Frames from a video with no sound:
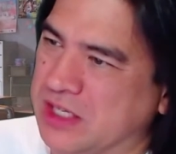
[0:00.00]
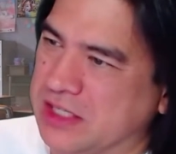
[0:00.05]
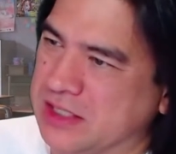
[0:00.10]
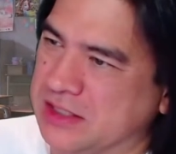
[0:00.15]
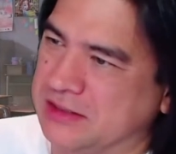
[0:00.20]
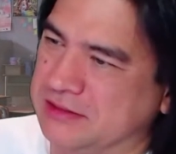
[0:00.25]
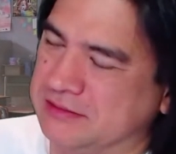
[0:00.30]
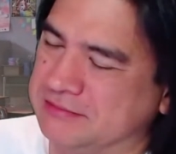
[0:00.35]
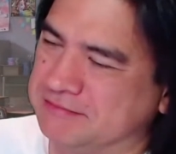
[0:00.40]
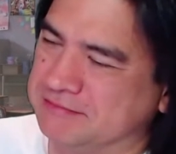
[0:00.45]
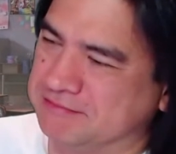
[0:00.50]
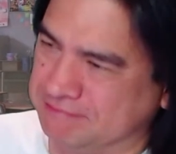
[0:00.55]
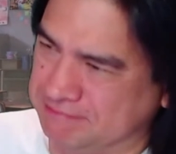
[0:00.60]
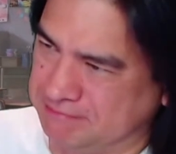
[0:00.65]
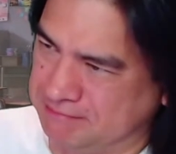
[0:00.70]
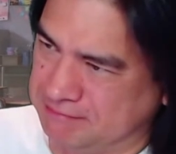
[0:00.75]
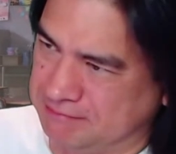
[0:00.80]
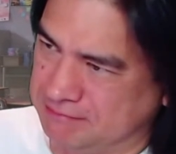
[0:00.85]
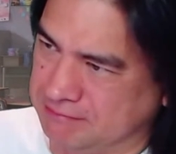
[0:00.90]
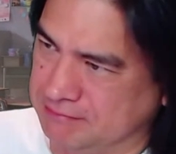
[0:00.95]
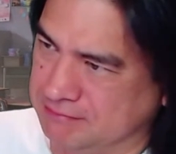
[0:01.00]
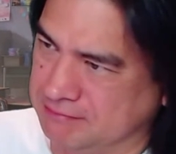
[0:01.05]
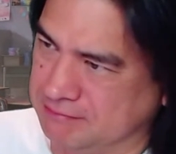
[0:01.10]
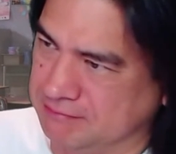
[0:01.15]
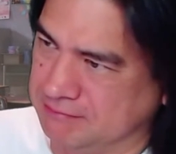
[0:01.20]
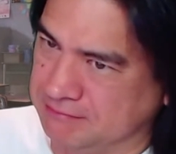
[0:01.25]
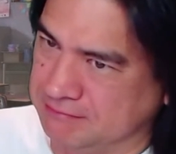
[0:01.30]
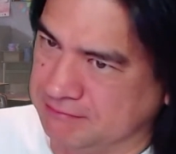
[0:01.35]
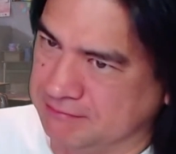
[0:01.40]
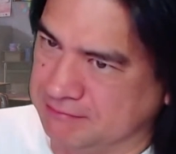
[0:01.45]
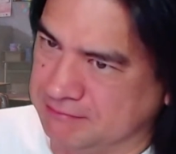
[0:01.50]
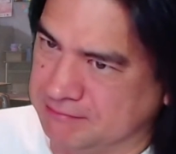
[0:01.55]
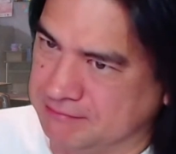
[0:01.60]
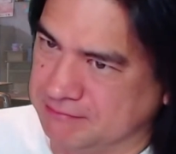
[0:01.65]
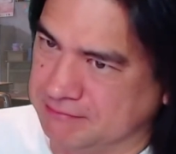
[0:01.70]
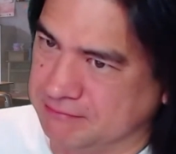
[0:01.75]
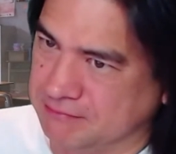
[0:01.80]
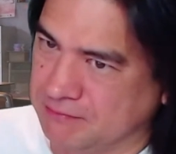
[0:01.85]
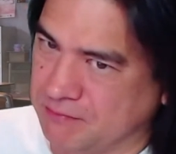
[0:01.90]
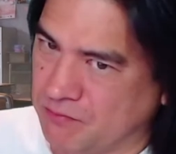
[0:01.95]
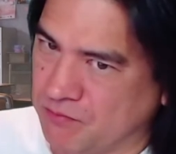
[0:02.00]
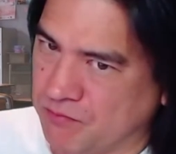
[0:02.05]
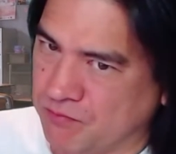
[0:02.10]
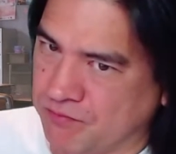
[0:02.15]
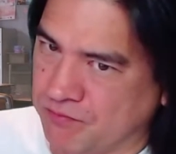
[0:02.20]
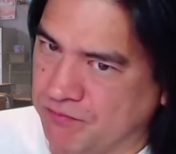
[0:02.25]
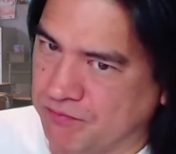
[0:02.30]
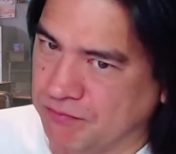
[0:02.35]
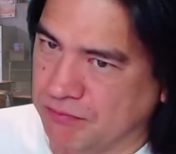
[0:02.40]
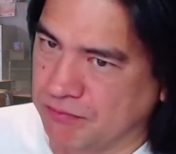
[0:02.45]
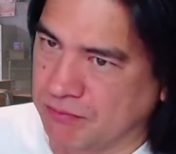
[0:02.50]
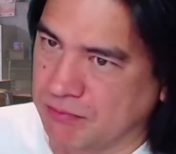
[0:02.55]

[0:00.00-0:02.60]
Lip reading: Useless without other molecules to act on or copy.